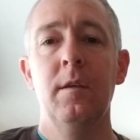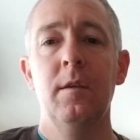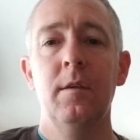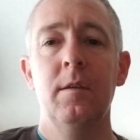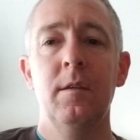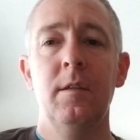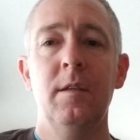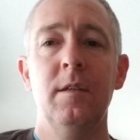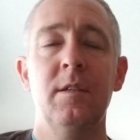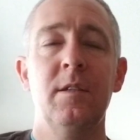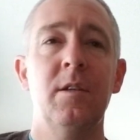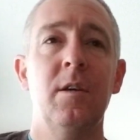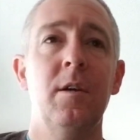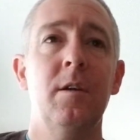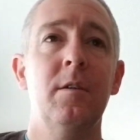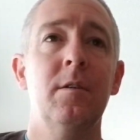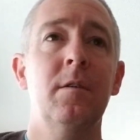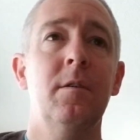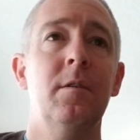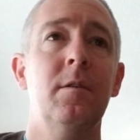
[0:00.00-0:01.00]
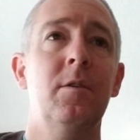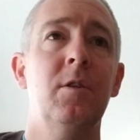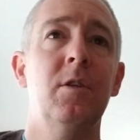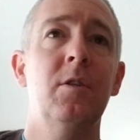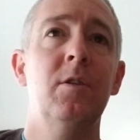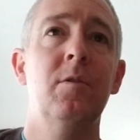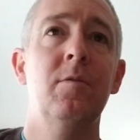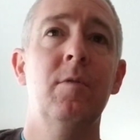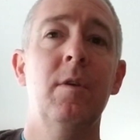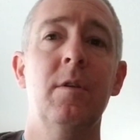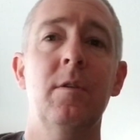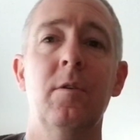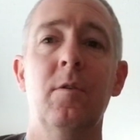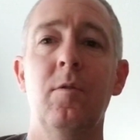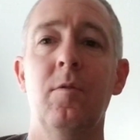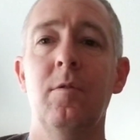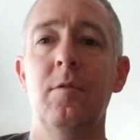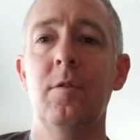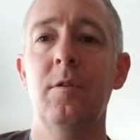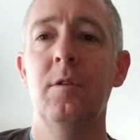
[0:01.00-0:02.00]
This song, Just Around the
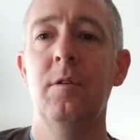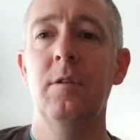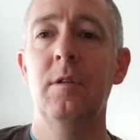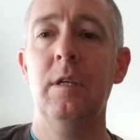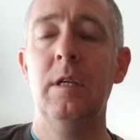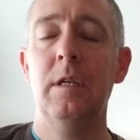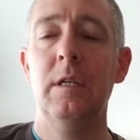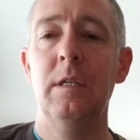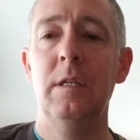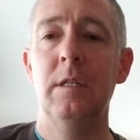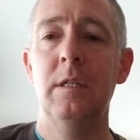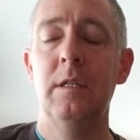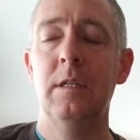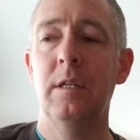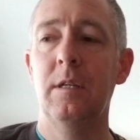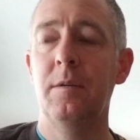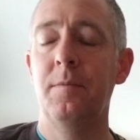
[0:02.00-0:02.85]
Corner, is